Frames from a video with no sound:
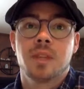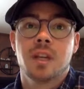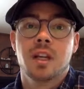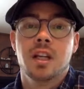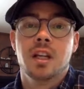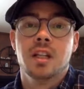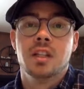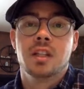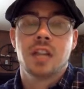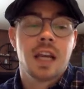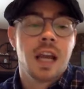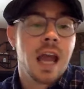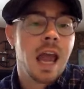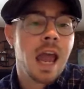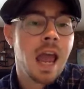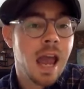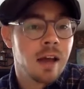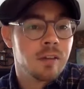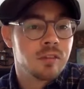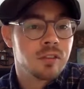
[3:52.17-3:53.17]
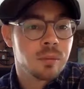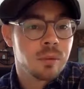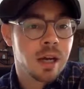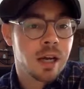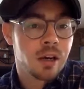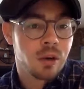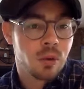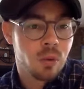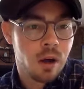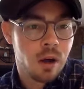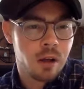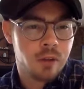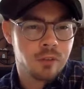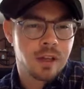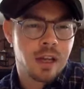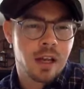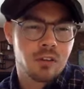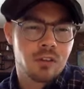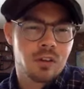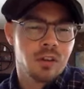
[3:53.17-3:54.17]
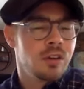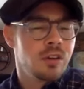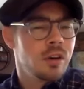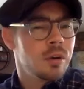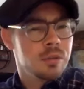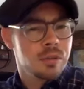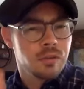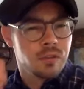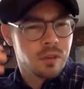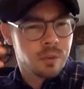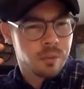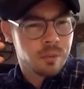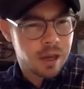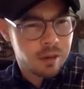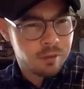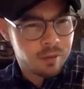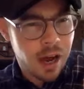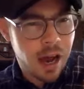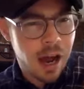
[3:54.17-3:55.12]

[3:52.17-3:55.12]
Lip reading: is going to have some kind of qualification in terms of some kind of